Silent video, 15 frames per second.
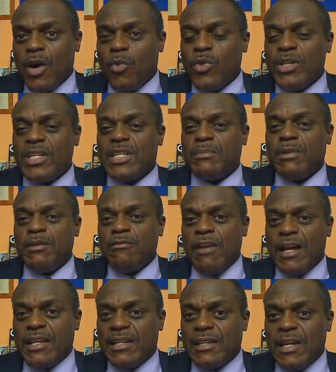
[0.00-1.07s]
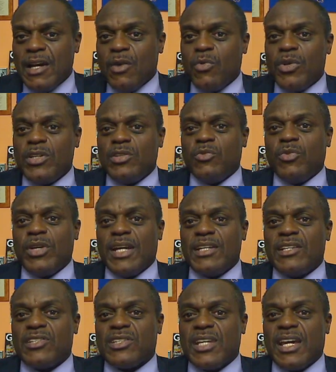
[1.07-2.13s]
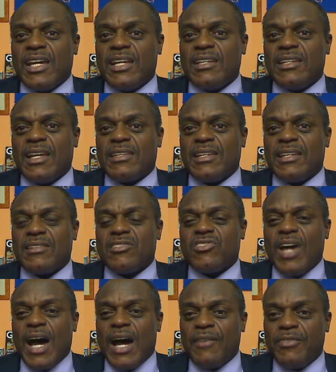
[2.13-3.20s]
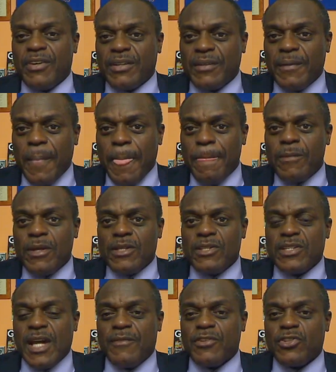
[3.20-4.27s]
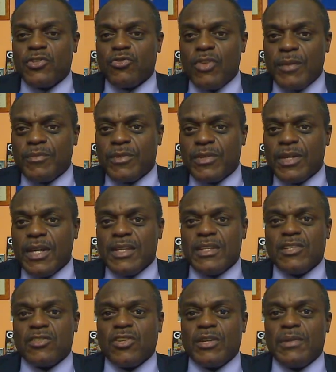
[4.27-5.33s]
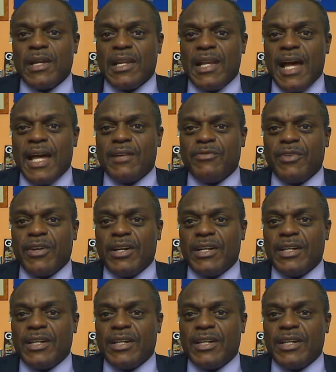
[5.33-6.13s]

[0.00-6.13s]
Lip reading: We need to be ready. We understand that there's JavaScript. There's going to be a lot of